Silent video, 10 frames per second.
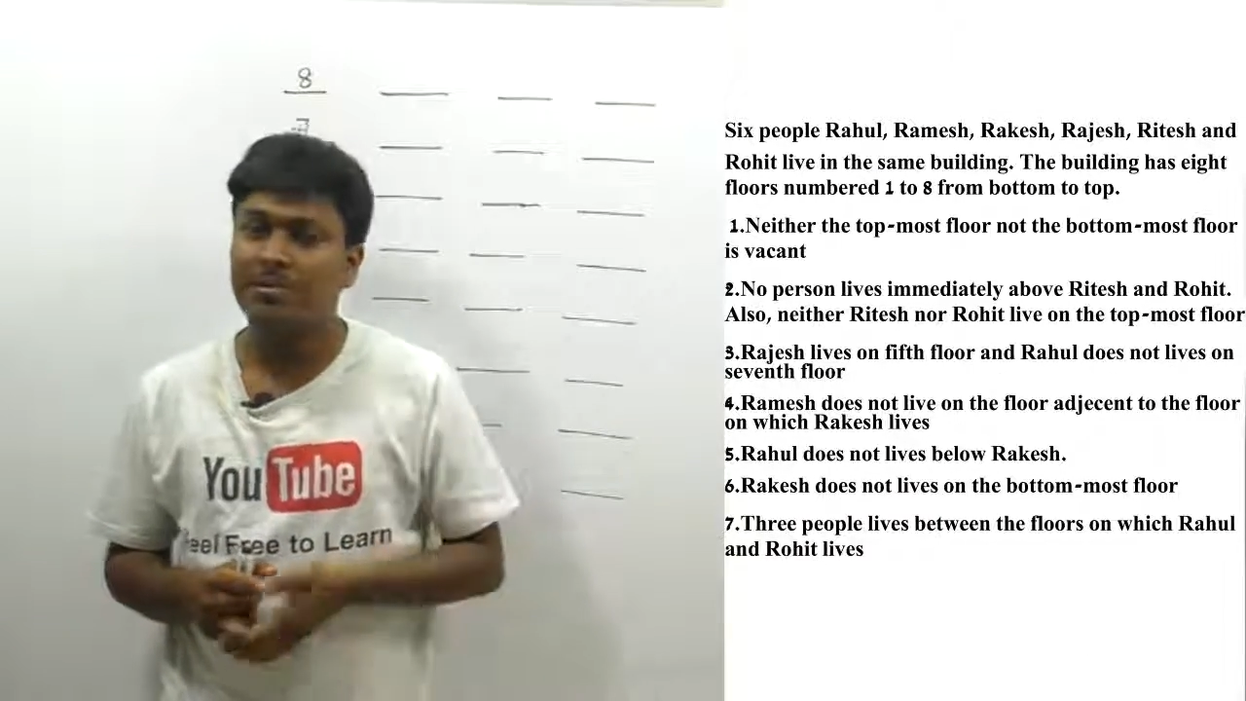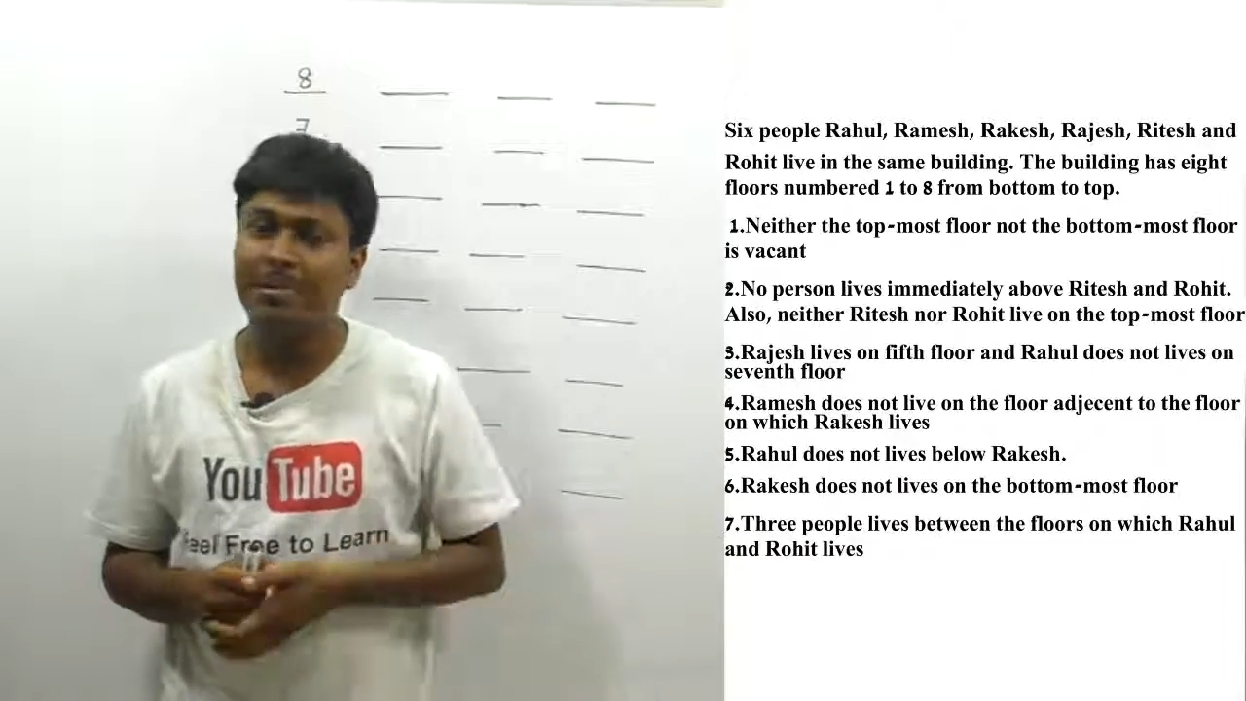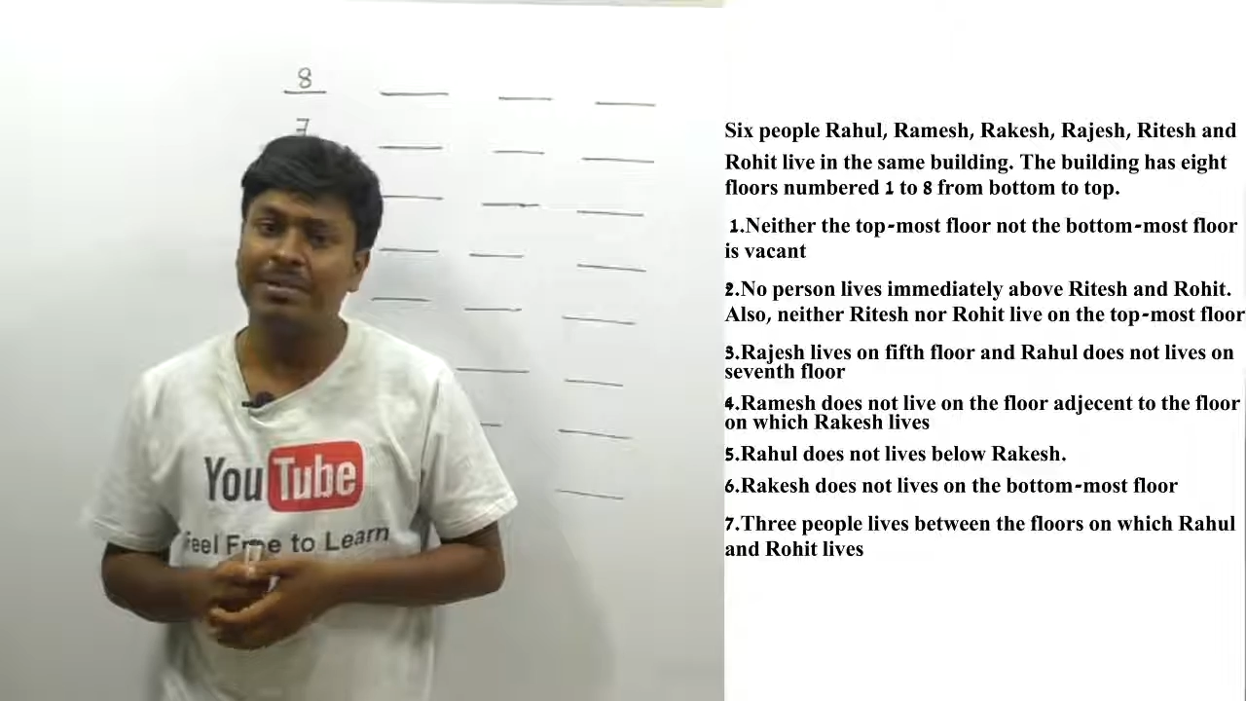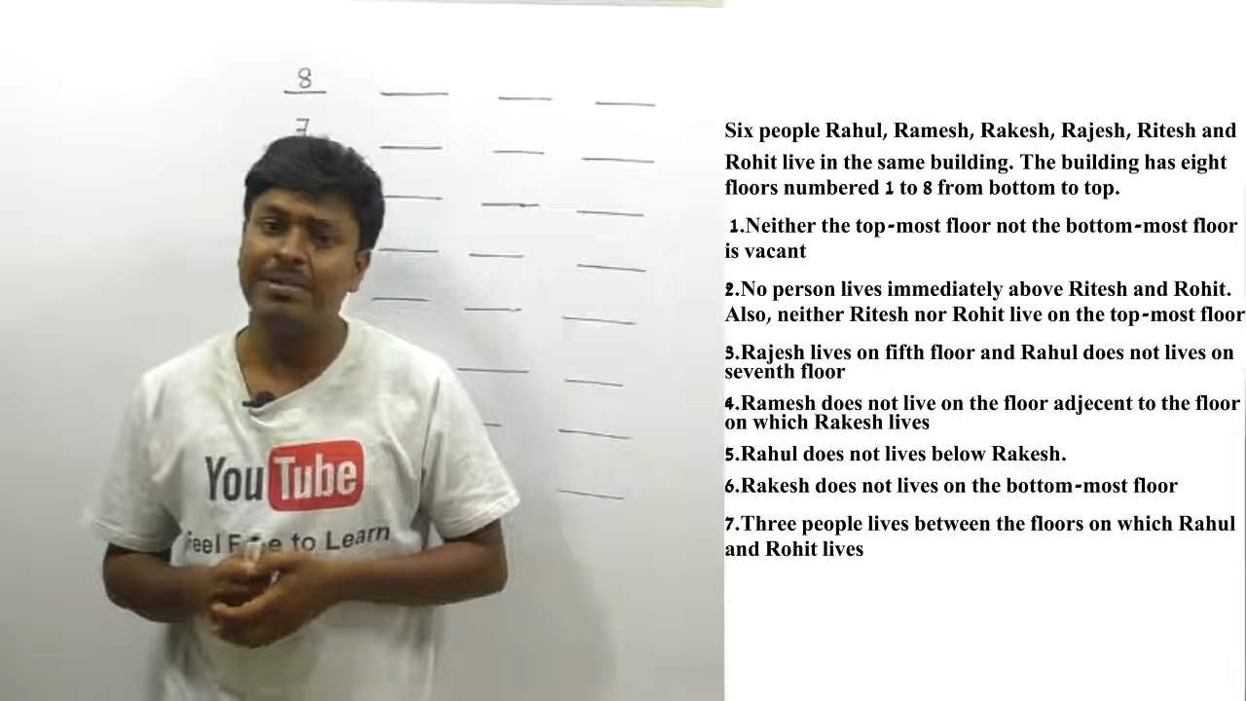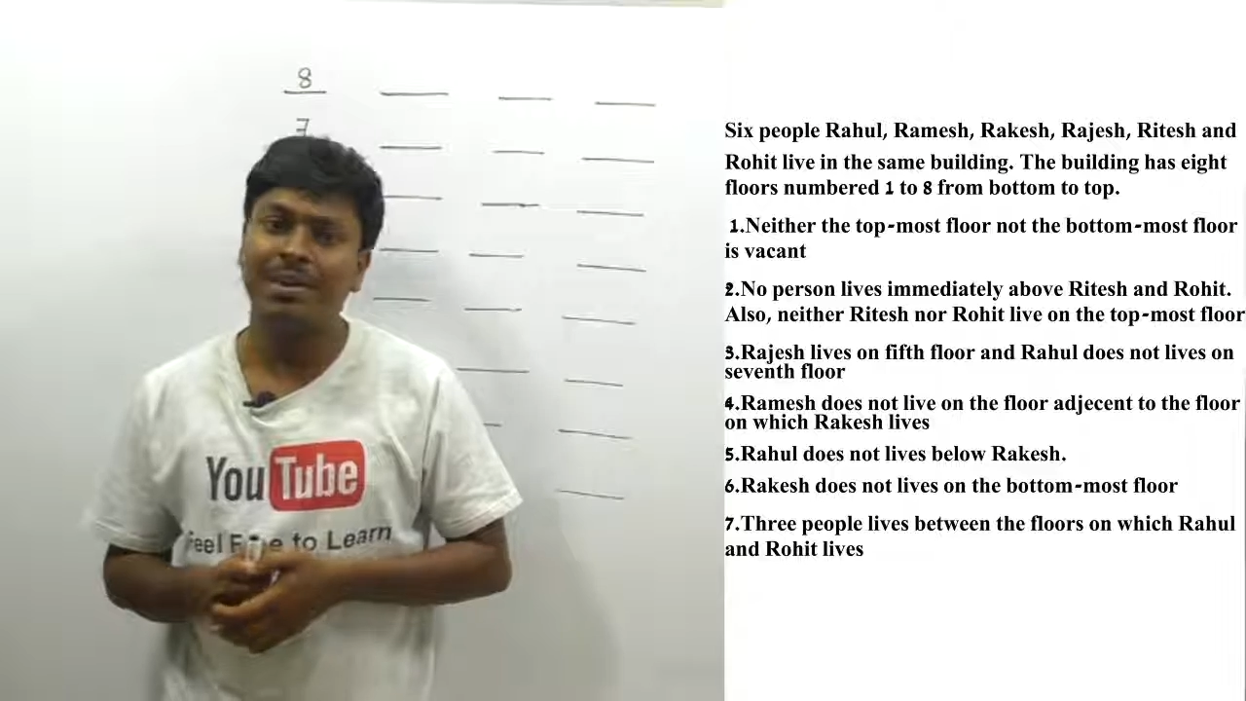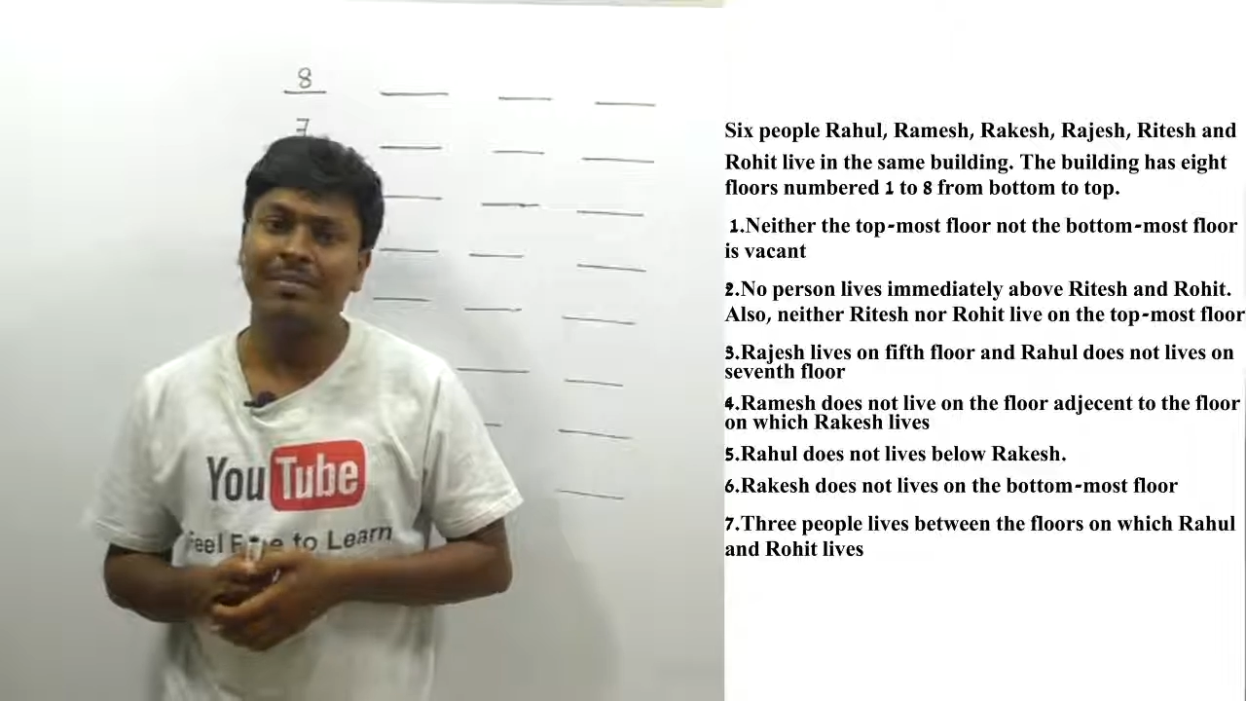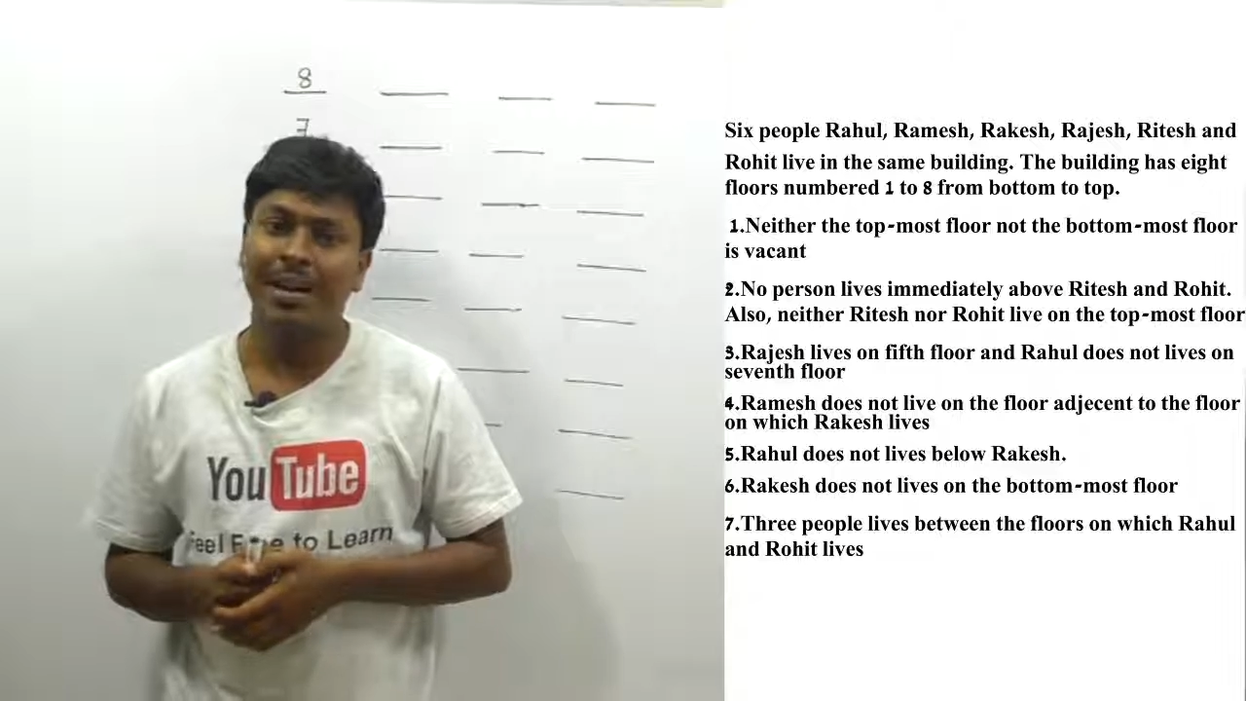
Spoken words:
based on a